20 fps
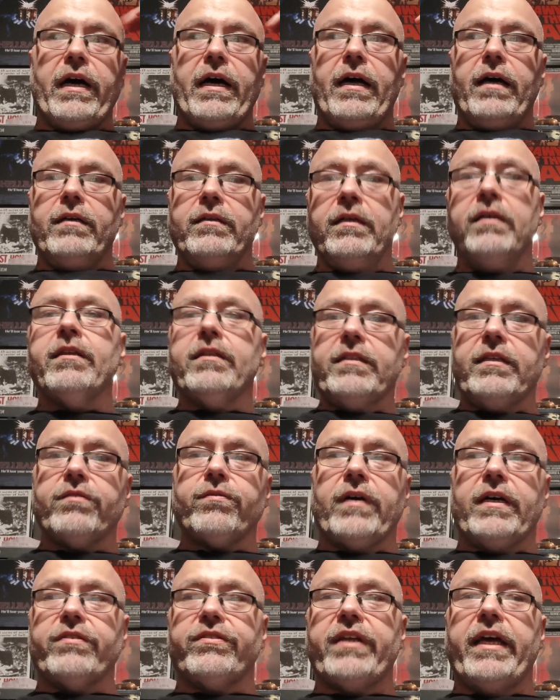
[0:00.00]
Uh,
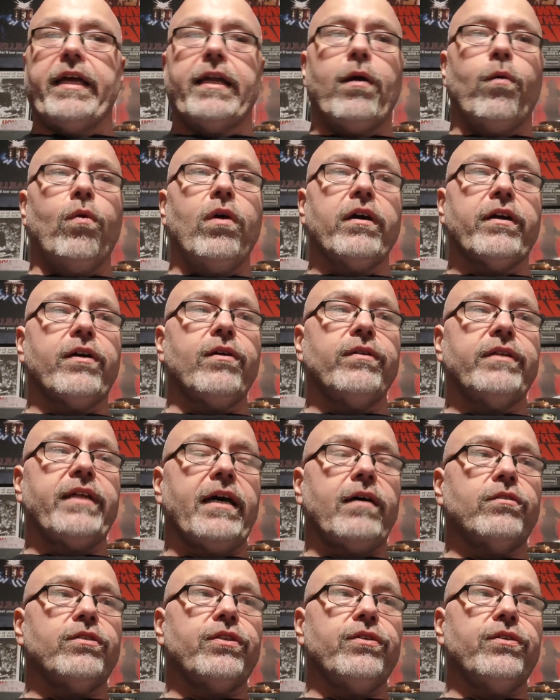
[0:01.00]
that's why I was saying I want to go down